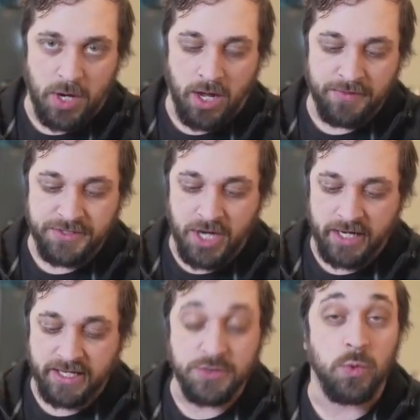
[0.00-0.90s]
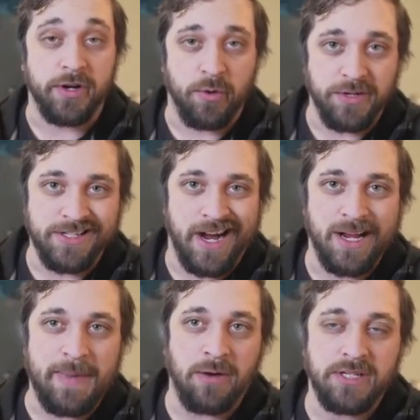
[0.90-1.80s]
on the docket, we're going to talk
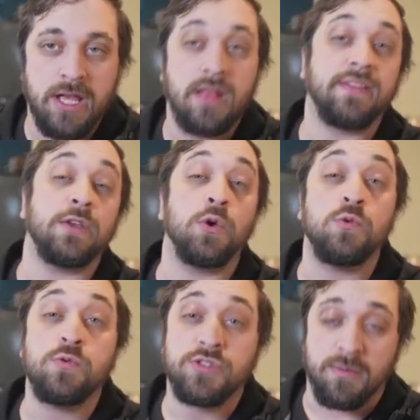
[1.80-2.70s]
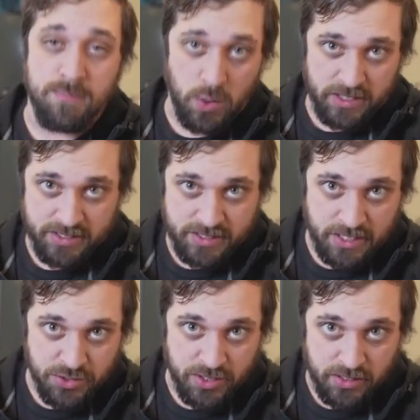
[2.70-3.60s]
about the Ooze Modius
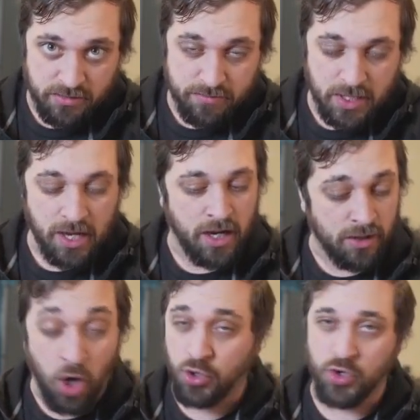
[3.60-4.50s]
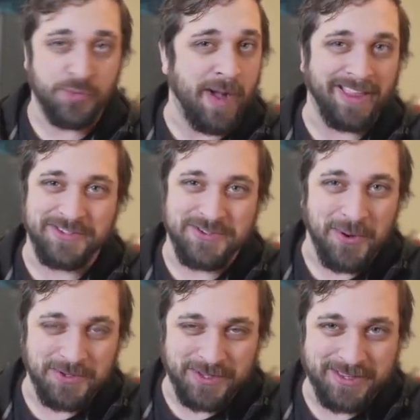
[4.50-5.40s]
engine. All Crick pilots know
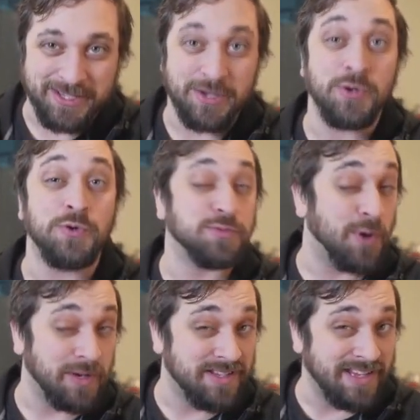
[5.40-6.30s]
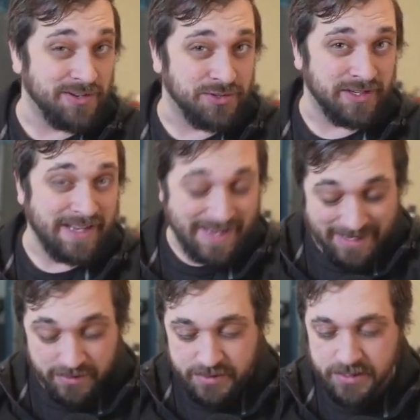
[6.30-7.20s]
what the Ooze Modius engine
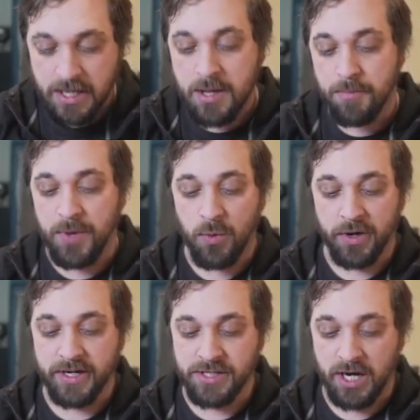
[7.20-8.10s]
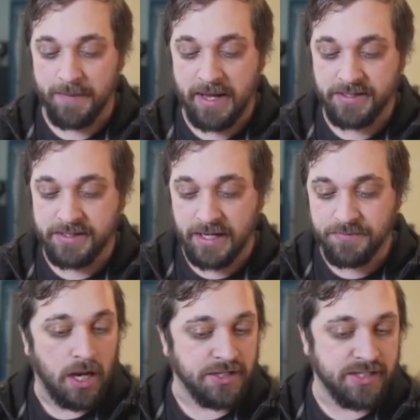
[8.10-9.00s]
is, but we're going to talk about it today.
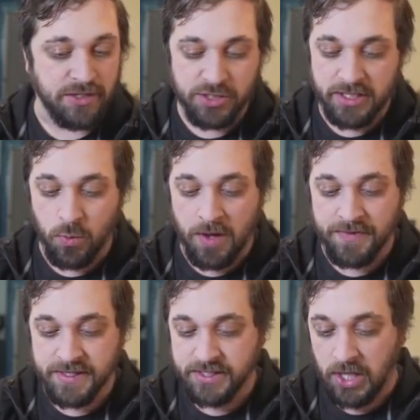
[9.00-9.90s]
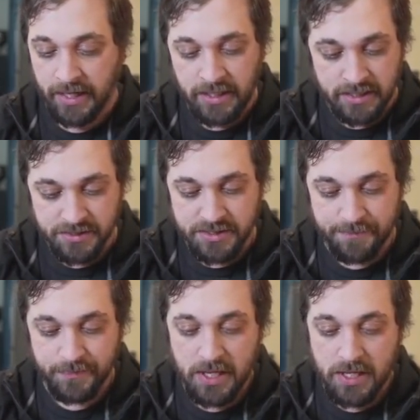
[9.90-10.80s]
Essentially what this line is
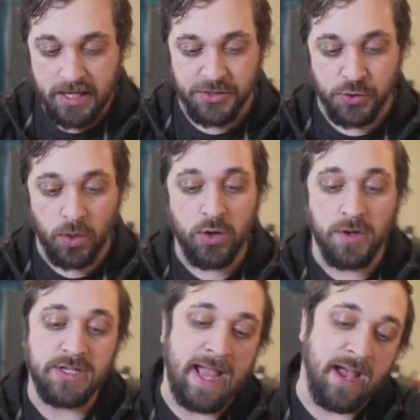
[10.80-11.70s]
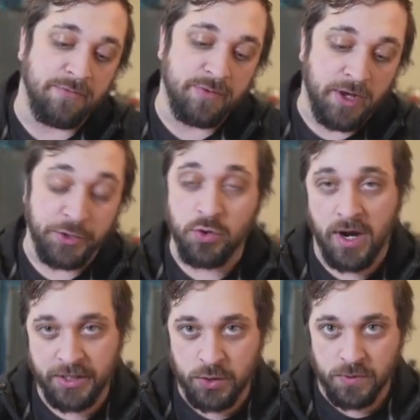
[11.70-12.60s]
you are going to have a
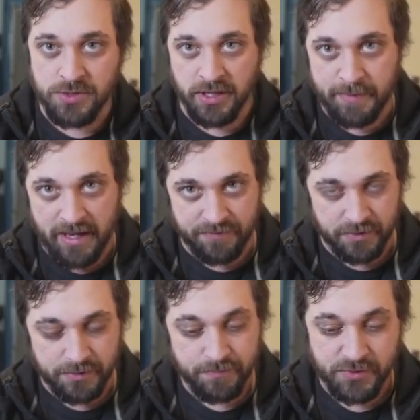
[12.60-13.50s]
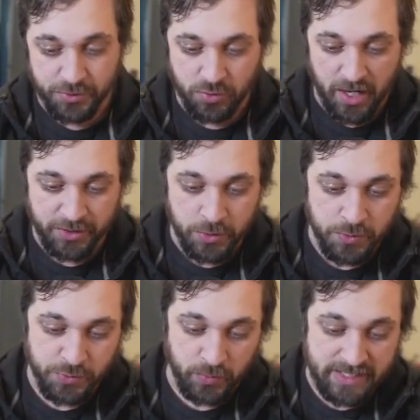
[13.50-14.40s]
Necrotic Ooze on the battlefield. So Necrotic
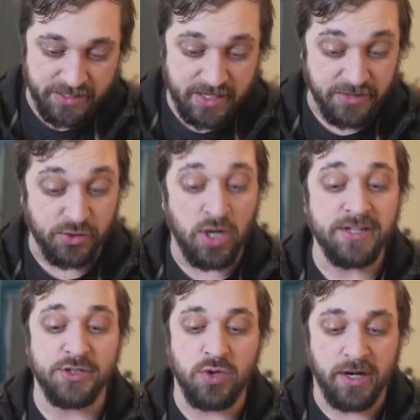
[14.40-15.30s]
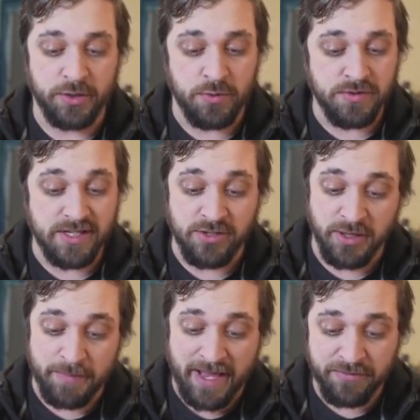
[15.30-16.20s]
Ooze reads, as long as Necrotic Ooze is on the
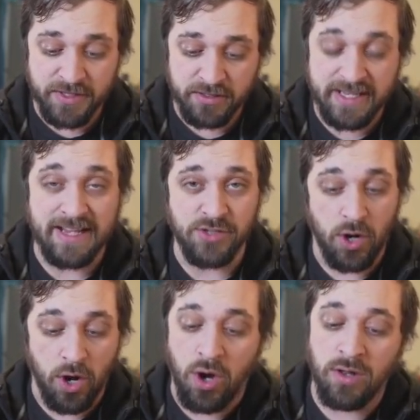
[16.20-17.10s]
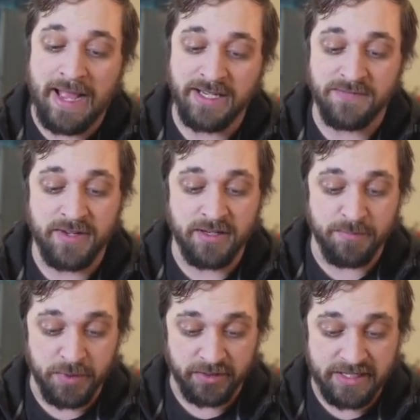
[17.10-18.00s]
battlefield, it has all activated
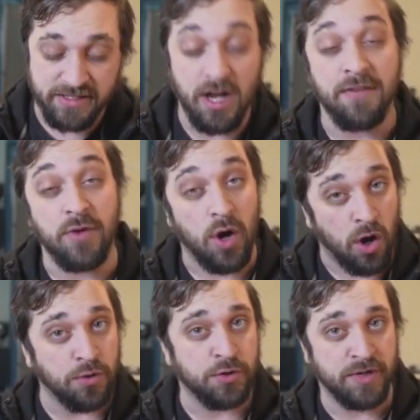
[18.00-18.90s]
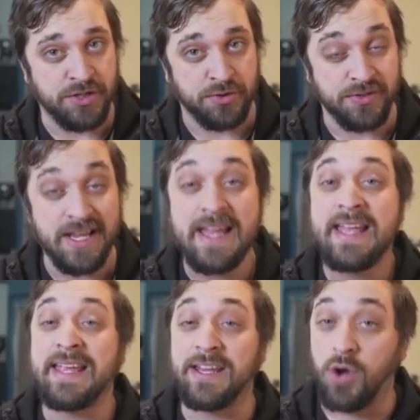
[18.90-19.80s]
abilities of all creatures
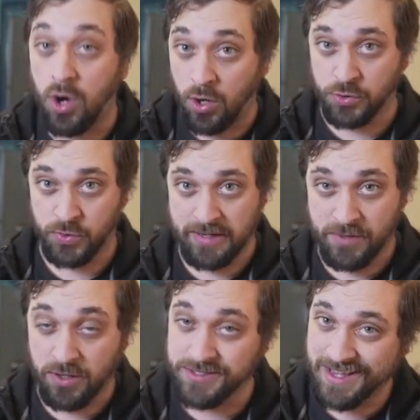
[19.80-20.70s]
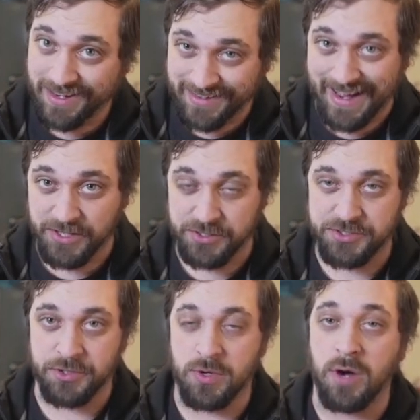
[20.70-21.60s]
in all graveyards, not just
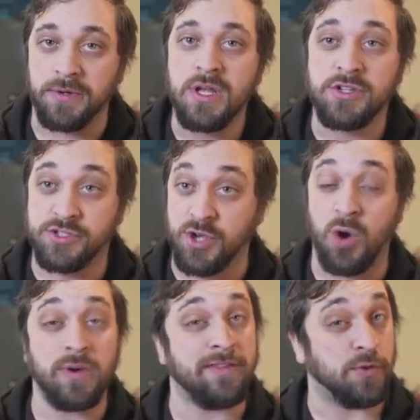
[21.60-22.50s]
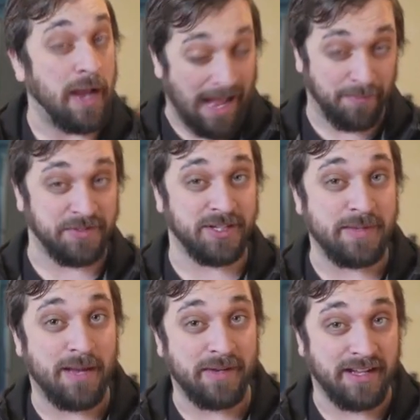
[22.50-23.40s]
your own. So if you happen to be
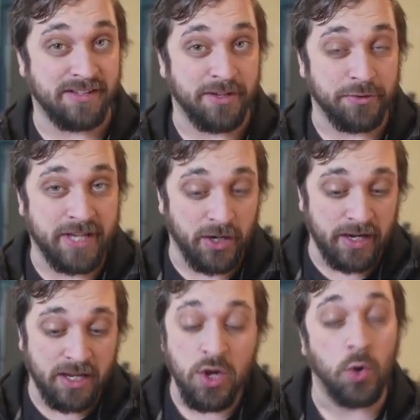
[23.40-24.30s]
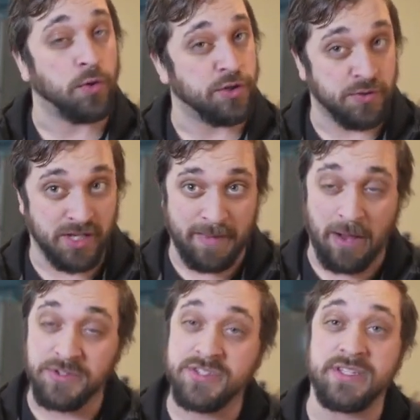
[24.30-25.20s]
up against another Keurig, or you somehow
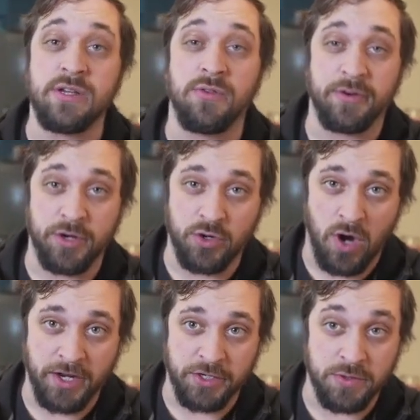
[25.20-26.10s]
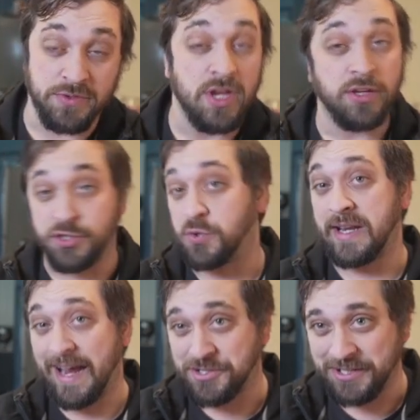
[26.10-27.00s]
steal their Necrotic Ooze, you can
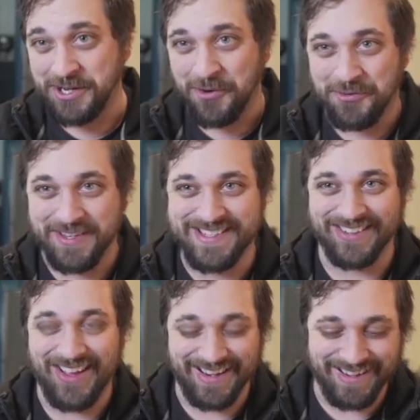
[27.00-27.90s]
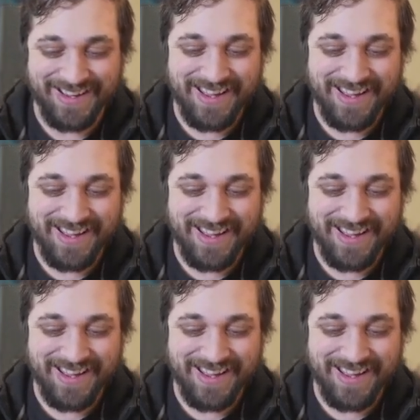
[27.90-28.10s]
actually go for this line